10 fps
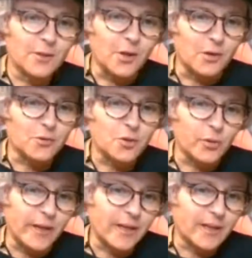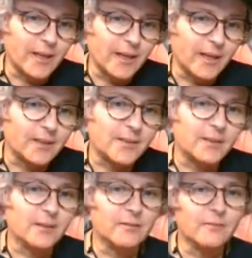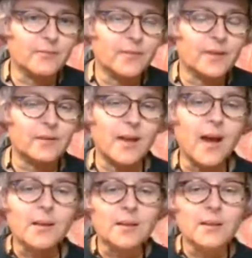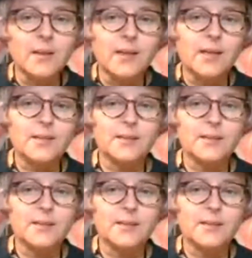trinkets, little necklace.